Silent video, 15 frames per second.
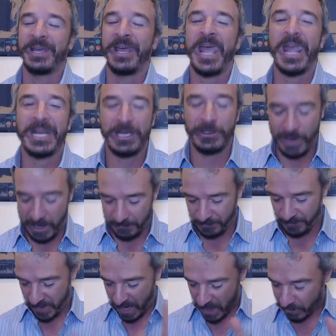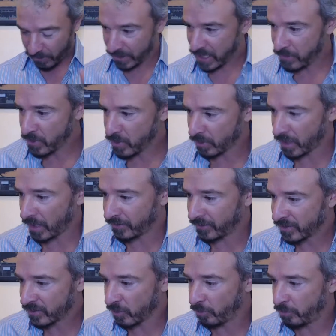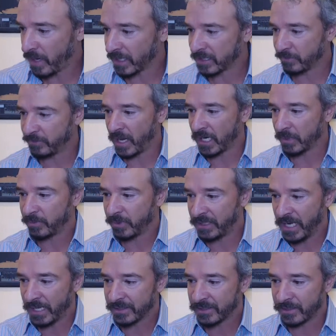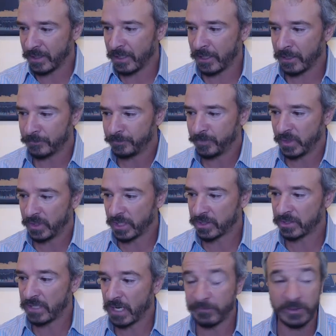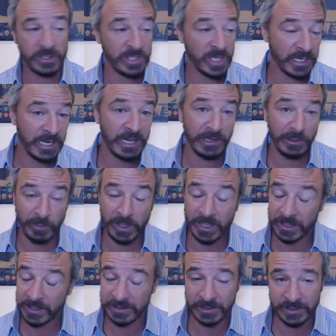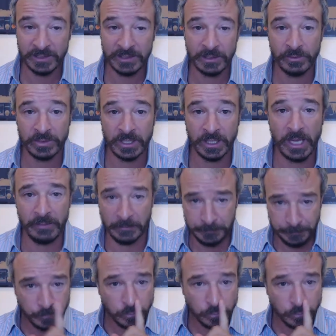Anyway, I don't want to keep going on this soapbox about it, but yes, you guys should definitely check it out and read it because it's interesting. Anyway,